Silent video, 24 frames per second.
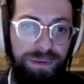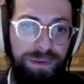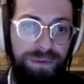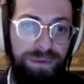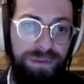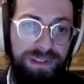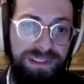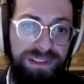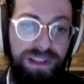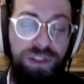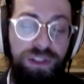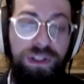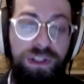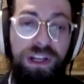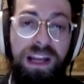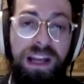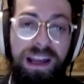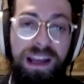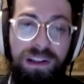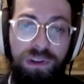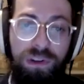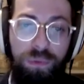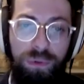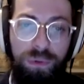this is how you get
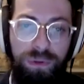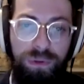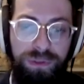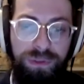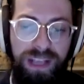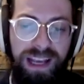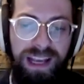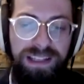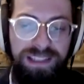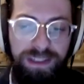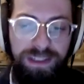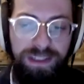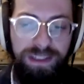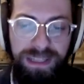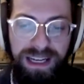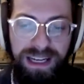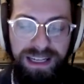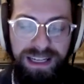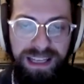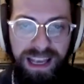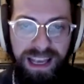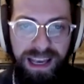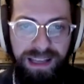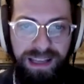ahead in the world, can't tell me I
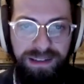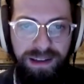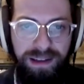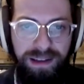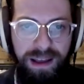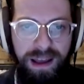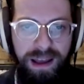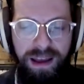can't.